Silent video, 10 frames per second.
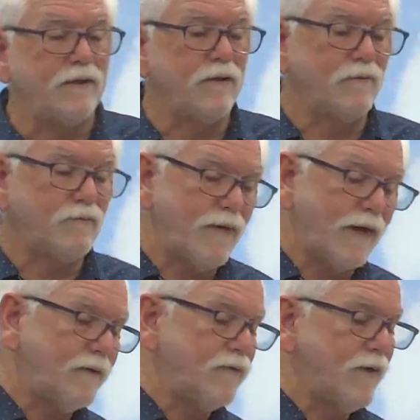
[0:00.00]
the
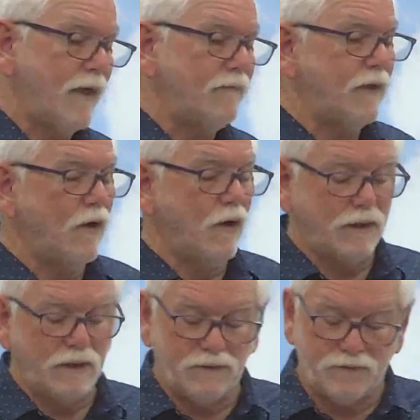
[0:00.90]
effect it's having on
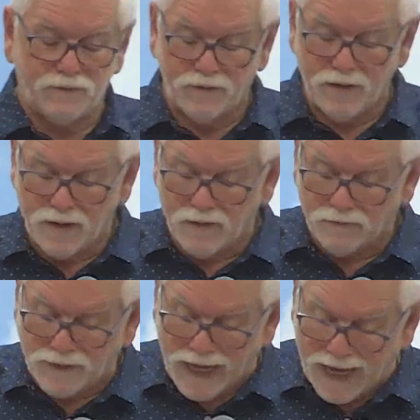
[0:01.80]
his
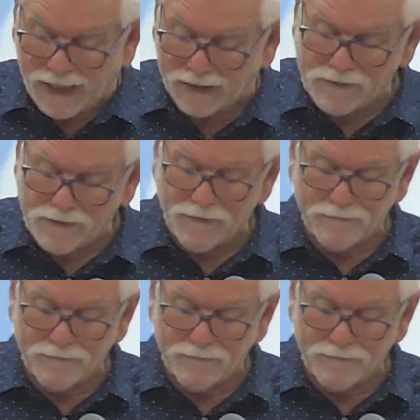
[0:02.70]
dad,